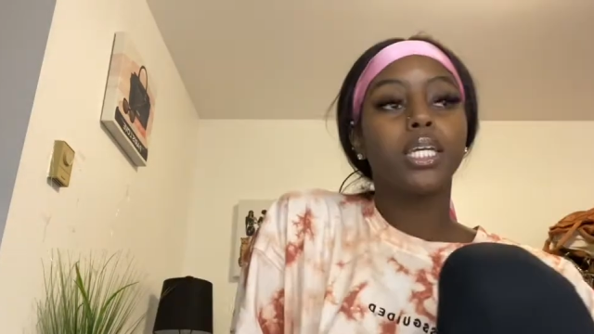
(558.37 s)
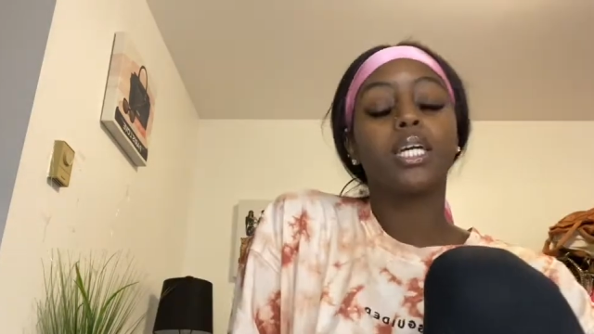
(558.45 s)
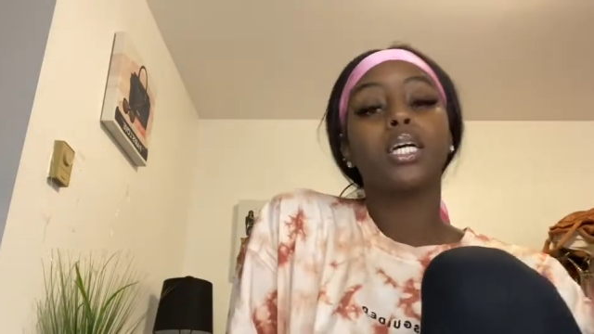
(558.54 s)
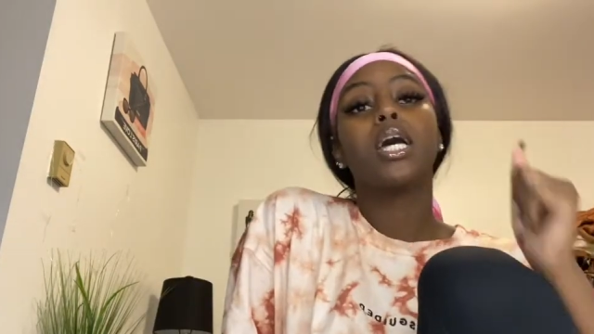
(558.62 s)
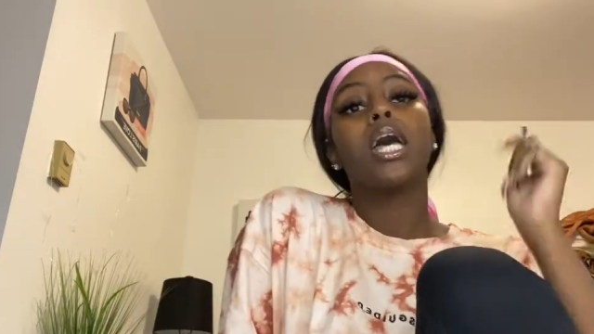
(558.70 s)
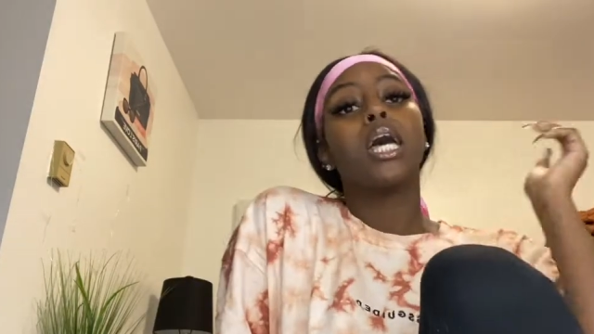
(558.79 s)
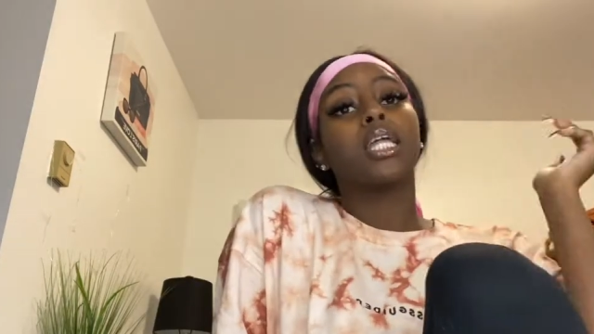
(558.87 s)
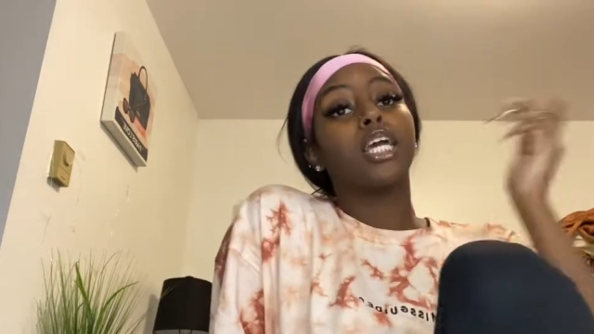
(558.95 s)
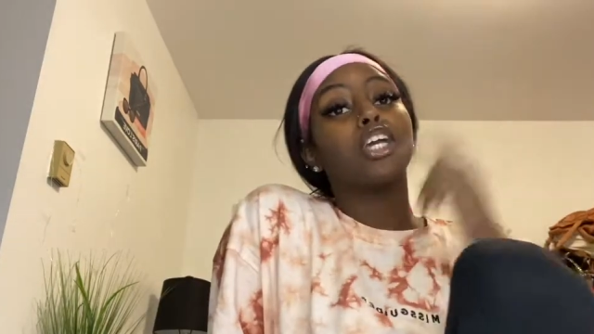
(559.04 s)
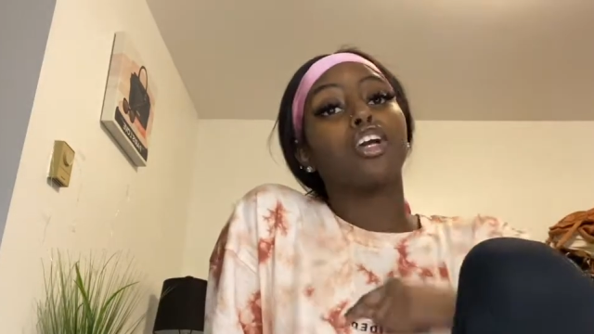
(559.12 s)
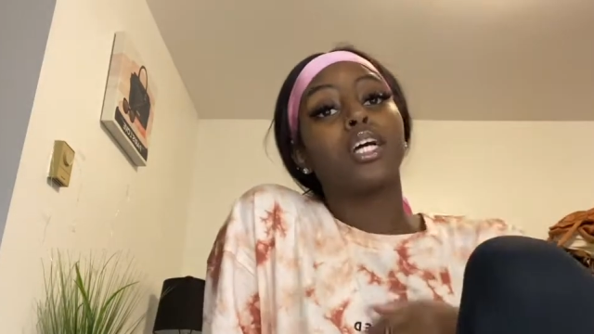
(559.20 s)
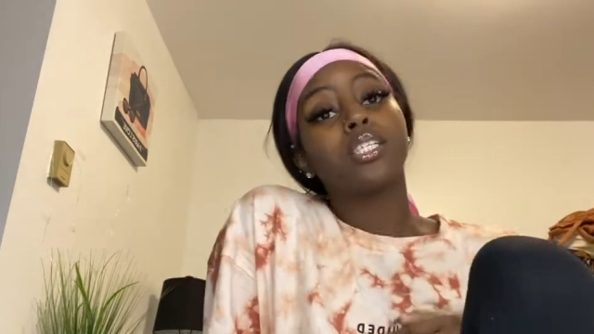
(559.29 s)
Yeah,
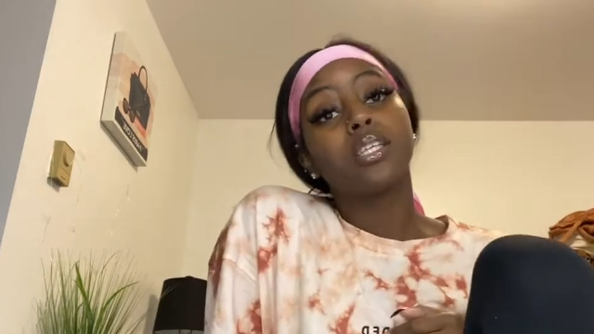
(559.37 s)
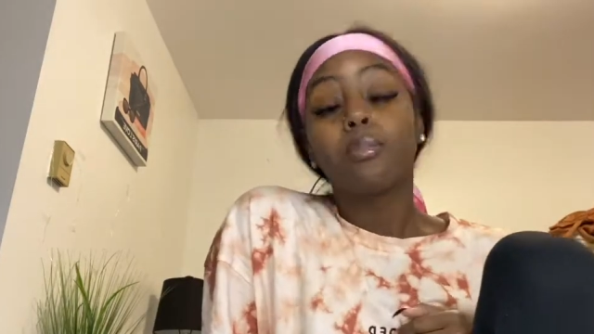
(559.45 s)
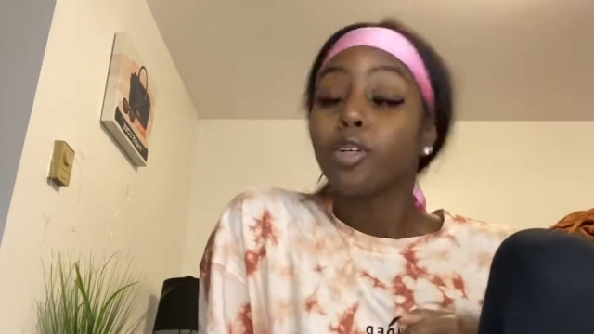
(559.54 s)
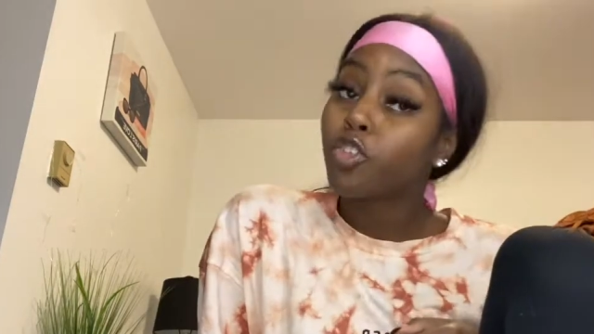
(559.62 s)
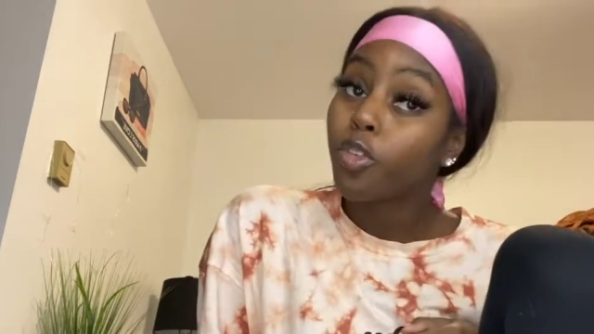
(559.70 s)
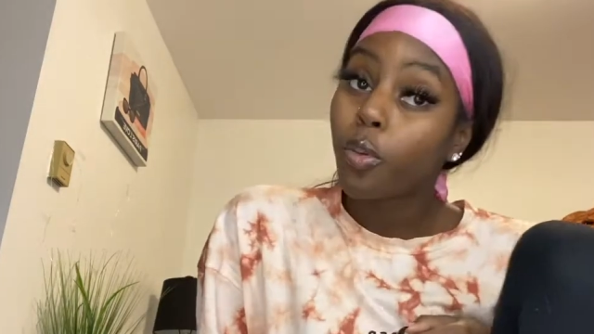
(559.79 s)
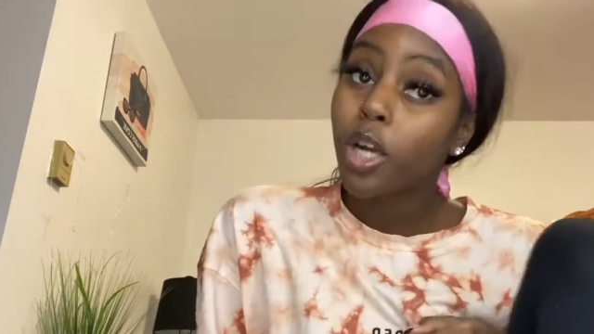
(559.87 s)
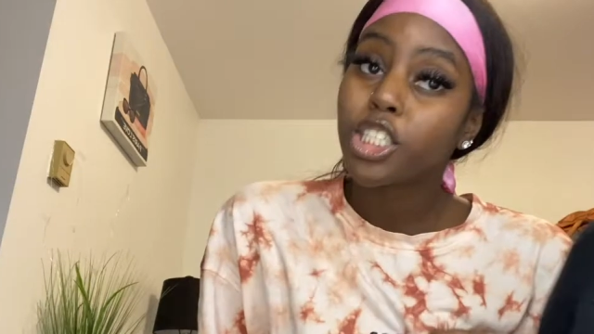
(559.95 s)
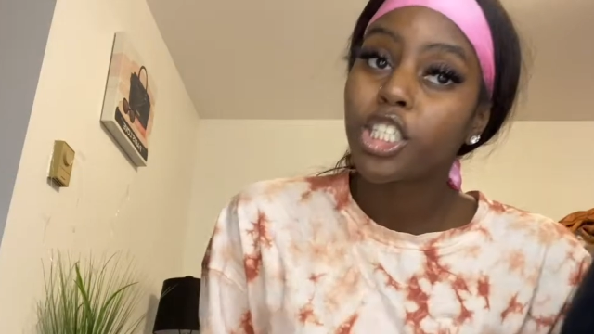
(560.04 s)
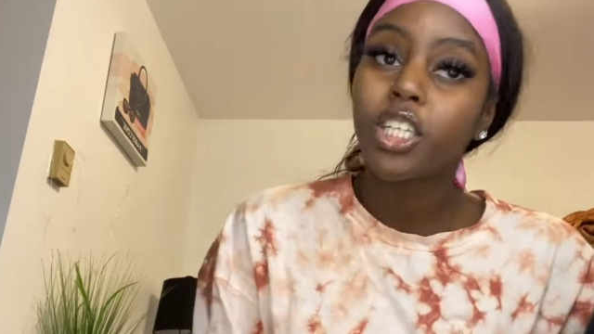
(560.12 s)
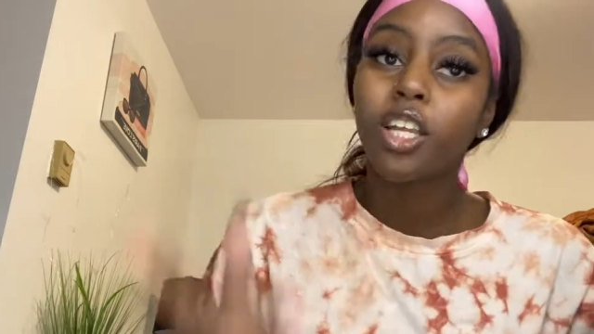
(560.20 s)
thank you guys so much for watching.